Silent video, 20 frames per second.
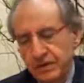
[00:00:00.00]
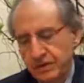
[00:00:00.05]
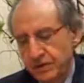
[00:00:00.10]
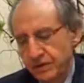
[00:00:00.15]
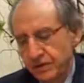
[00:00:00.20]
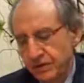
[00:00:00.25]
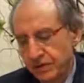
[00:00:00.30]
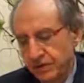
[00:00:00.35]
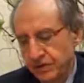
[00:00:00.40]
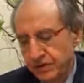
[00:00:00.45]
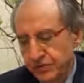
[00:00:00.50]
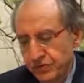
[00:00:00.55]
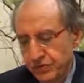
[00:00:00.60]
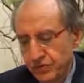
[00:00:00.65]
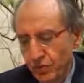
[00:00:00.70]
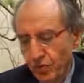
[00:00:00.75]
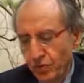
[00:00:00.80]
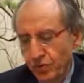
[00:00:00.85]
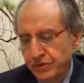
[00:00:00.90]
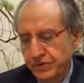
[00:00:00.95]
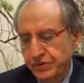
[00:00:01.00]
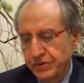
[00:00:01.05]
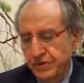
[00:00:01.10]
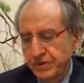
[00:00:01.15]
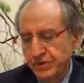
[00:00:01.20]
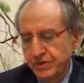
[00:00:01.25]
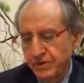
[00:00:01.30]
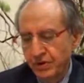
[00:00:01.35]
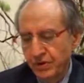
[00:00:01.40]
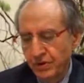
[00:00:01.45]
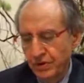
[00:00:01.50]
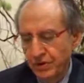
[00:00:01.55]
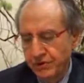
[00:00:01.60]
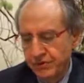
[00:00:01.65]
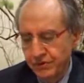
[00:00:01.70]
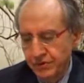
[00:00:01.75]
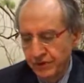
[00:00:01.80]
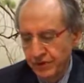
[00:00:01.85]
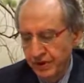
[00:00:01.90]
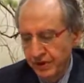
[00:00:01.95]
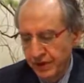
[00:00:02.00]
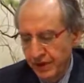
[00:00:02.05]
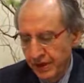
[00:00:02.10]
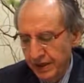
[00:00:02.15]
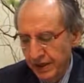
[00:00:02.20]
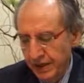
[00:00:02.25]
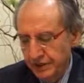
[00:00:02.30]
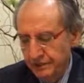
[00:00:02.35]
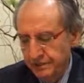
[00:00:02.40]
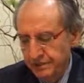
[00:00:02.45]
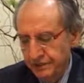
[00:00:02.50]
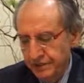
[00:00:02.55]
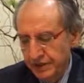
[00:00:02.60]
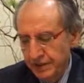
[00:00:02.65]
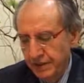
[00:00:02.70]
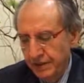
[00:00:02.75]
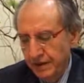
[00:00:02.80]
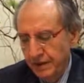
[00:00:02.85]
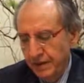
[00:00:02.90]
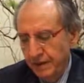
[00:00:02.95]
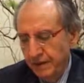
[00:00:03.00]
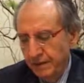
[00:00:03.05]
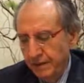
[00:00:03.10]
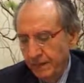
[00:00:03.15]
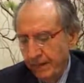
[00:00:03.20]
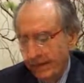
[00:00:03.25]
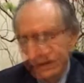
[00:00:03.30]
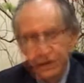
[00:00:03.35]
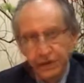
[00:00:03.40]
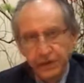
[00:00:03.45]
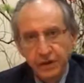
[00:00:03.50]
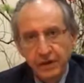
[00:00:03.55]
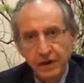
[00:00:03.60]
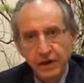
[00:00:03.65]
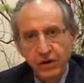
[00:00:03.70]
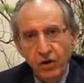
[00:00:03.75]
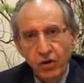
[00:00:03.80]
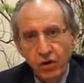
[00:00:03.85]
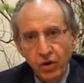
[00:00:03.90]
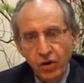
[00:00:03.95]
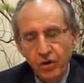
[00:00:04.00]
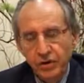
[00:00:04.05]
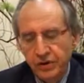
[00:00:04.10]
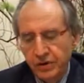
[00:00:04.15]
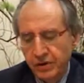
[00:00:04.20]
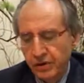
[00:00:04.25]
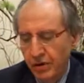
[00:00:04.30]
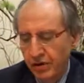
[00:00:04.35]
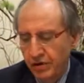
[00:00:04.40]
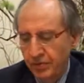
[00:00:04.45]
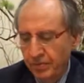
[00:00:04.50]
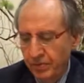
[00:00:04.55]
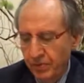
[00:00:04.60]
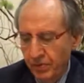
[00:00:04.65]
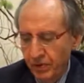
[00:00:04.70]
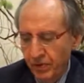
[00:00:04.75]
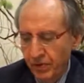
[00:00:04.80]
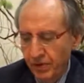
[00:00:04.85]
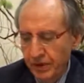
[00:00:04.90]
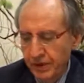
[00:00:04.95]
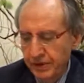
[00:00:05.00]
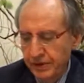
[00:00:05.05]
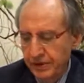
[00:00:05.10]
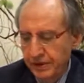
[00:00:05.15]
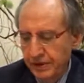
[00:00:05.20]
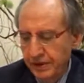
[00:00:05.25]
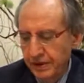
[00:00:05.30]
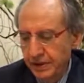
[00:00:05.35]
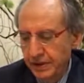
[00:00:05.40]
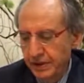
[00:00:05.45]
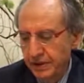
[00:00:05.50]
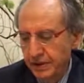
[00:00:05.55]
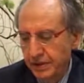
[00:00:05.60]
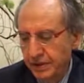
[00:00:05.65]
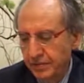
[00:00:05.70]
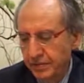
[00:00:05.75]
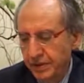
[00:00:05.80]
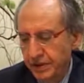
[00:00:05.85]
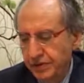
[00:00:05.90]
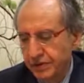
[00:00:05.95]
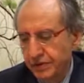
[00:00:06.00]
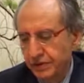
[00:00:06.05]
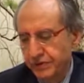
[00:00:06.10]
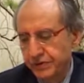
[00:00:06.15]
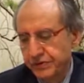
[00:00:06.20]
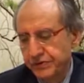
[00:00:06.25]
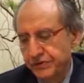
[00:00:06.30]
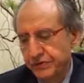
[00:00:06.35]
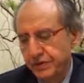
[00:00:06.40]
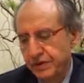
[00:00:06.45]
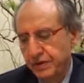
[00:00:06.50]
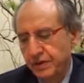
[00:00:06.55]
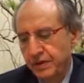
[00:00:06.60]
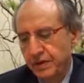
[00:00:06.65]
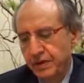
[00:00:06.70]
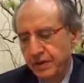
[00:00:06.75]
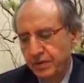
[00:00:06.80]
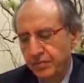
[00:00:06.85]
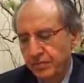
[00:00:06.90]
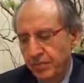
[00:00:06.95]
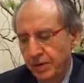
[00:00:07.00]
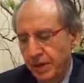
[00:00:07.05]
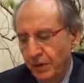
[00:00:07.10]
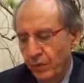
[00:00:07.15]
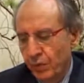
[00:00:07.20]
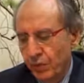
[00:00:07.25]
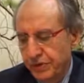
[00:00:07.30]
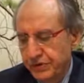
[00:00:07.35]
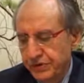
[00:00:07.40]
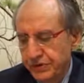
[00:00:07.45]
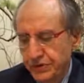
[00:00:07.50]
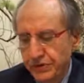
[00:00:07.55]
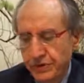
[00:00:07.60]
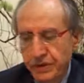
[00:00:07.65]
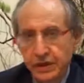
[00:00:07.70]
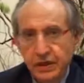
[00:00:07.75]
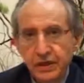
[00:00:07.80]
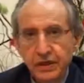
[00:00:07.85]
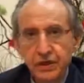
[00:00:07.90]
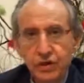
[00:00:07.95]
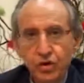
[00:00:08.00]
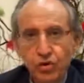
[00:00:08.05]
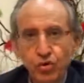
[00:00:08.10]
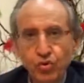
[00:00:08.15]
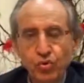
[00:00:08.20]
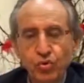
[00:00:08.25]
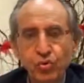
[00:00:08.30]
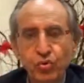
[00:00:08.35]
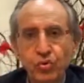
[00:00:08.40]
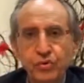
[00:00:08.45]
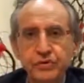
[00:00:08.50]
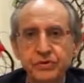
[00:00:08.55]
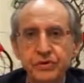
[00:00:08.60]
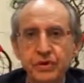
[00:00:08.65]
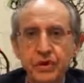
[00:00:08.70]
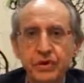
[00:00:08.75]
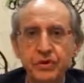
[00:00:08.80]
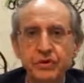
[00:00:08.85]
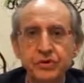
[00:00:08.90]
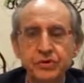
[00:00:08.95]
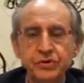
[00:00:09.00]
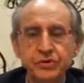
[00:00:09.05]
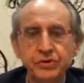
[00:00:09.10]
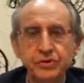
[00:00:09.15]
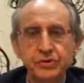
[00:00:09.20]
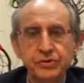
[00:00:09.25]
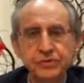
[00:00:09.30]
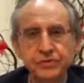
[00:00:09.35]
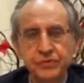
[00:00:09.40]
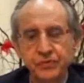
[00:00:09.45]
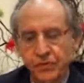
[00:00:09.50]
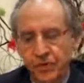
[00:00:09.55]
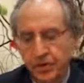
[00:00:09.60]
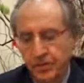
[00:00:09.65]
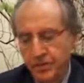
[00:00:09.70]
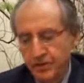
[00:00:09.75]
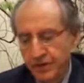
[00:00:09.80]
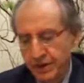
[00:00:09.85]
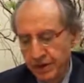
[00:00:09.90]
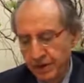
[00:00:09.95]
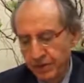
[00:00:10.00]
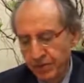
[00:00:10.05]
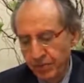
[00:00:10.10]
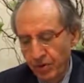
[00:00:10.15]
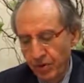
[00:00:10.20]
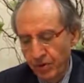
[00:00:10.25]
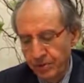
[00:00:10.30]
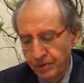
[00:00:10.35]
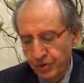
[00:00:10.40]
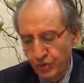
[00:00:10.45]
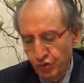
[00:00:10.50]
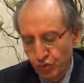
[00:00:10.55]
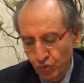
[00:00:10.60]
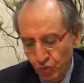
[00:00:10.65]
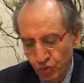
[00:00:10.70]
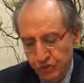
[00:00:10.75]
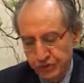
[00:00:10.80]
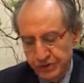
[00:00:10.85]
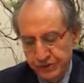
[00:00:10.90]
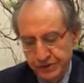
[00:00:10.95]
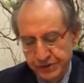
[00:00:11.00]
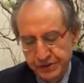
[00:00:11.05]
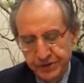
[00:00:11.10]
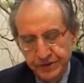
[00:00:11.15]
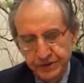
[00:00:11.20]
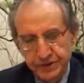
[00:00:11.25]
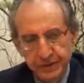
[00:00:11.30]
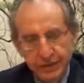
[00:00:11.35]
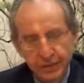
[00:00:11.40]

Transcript: the sources of Sharia, and their order of priority in the methods by which legal rules are deduced from their proper sources.